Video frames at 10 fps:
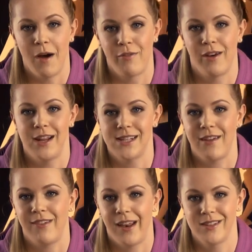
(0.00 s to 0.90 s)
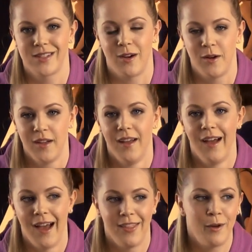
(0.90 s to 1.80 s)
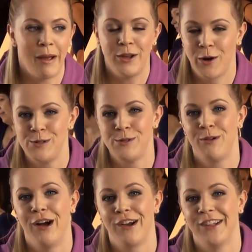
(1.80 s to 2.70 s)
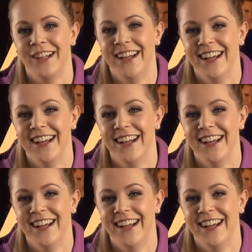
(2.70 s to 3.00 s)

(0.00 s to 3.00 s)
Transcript: off when I dive in, so they're my go-to goggle.